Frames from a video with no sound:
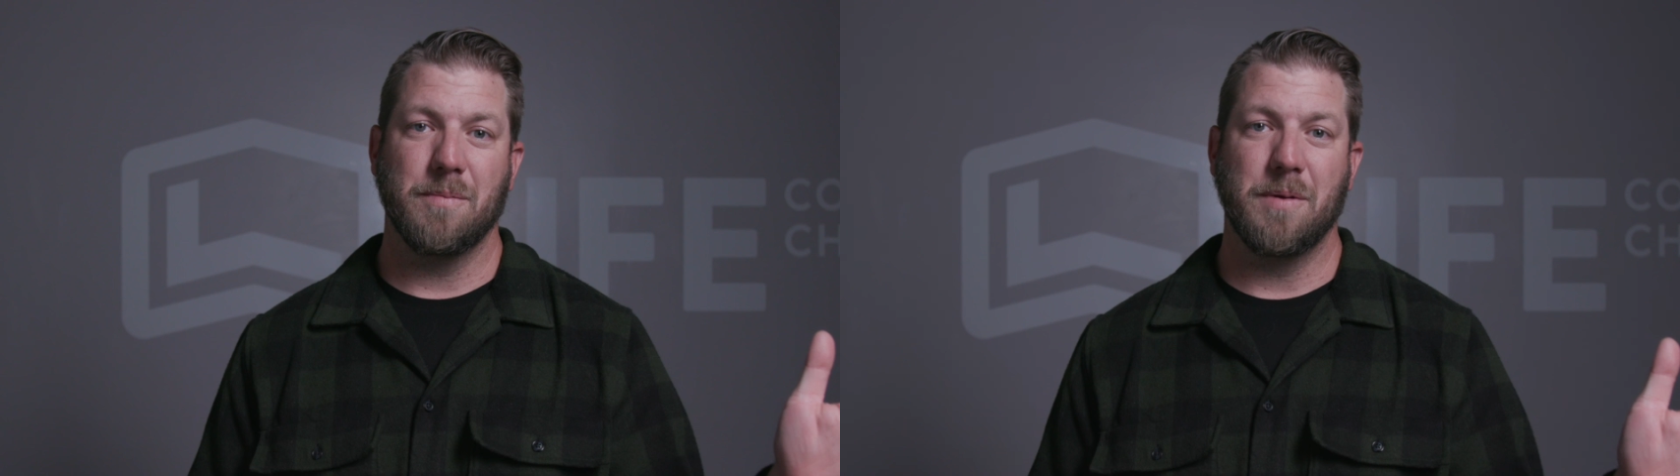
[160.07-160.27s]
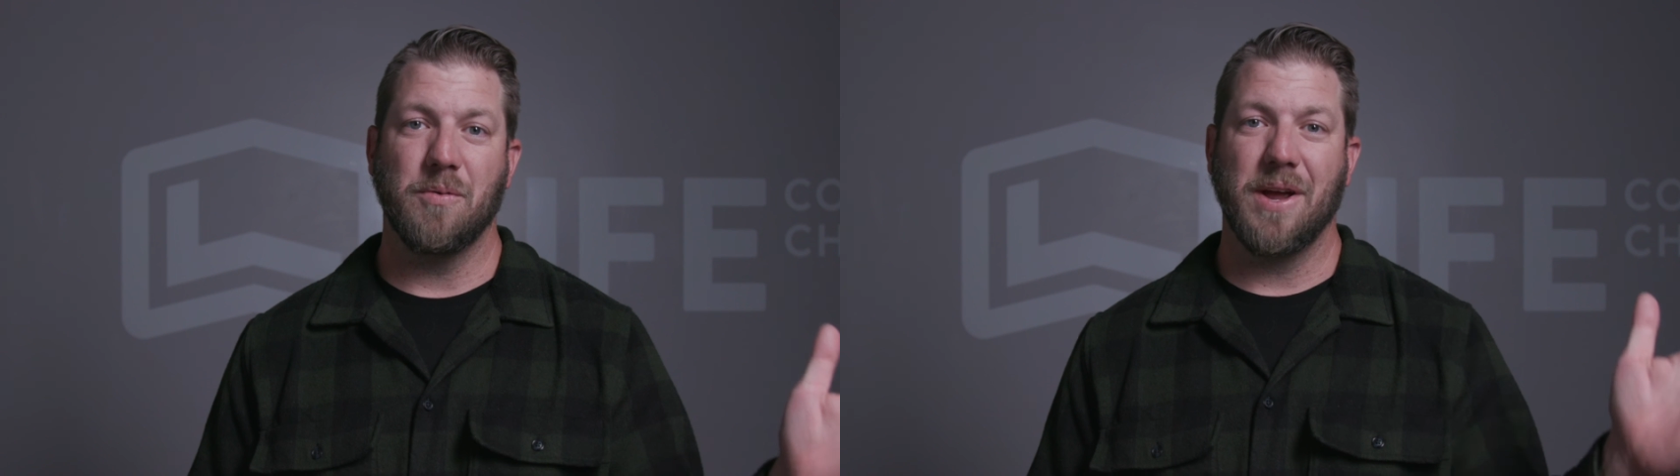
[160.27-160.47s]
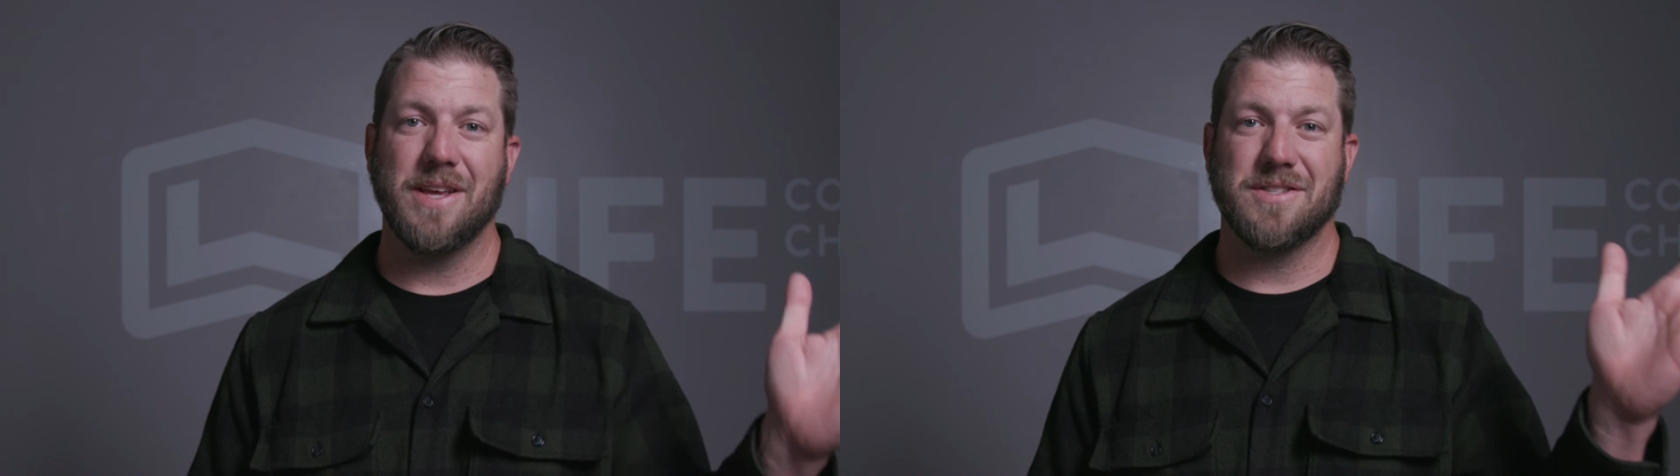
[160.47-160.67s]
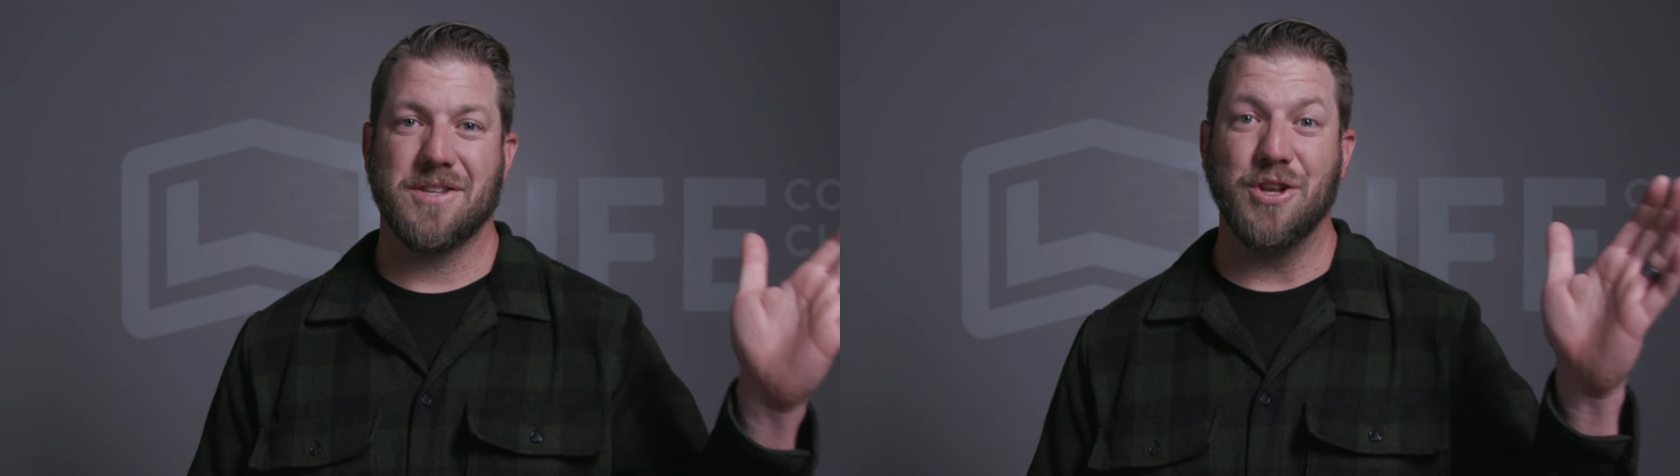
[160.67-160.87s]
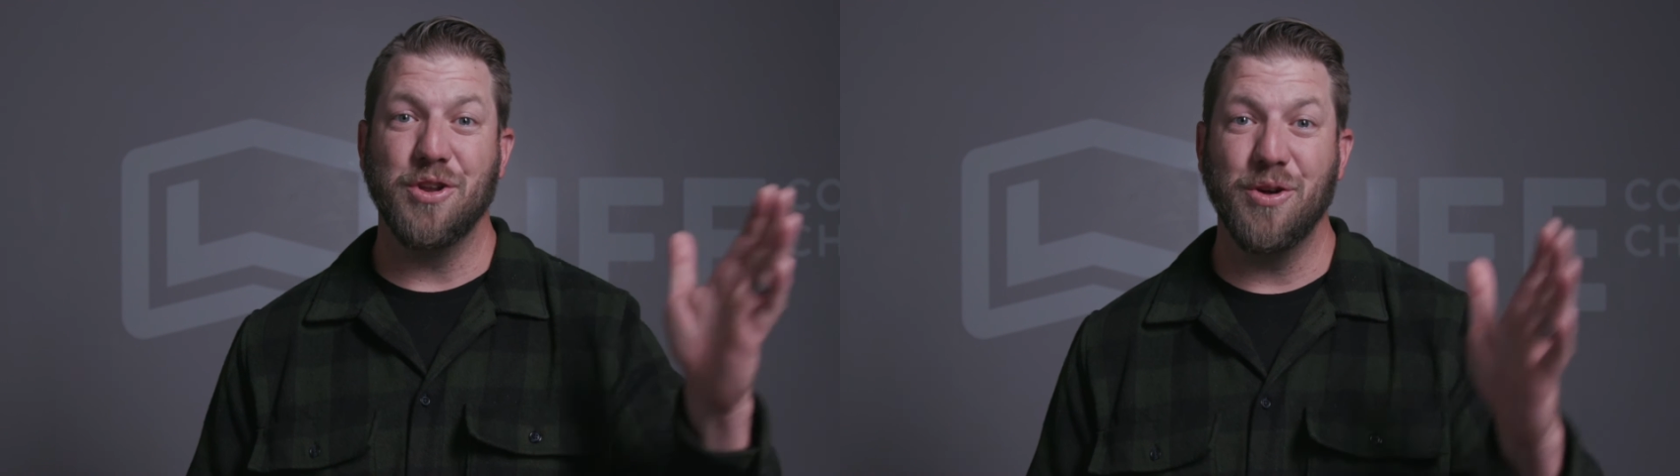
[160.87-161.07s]
would be raised
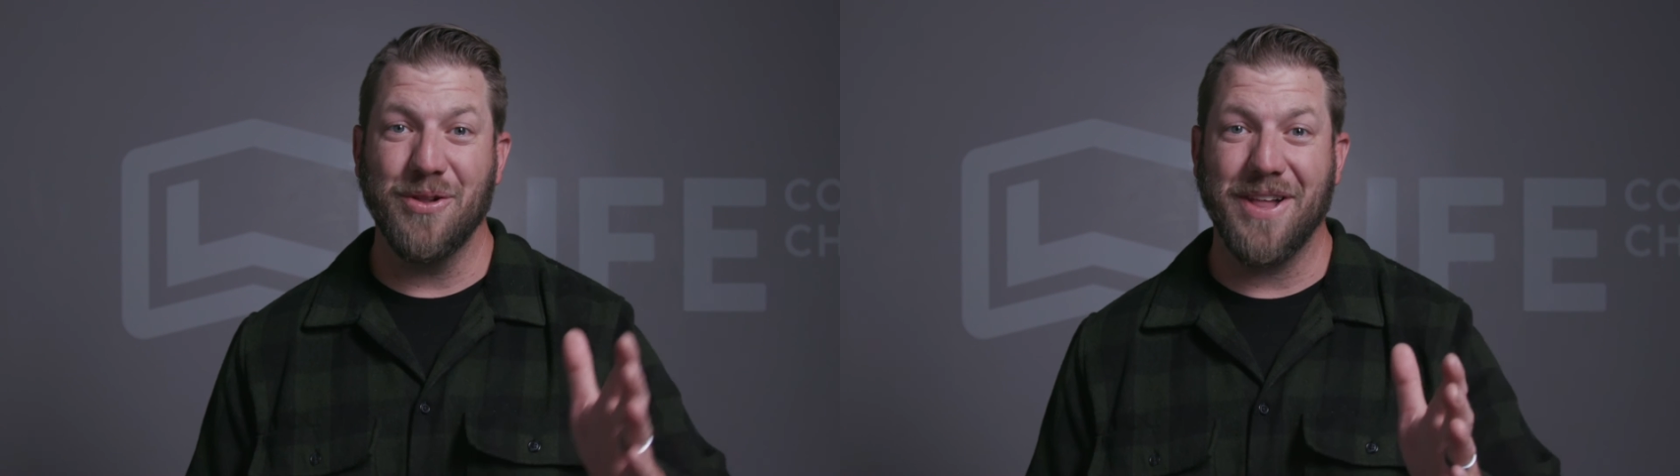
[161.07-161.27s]
to new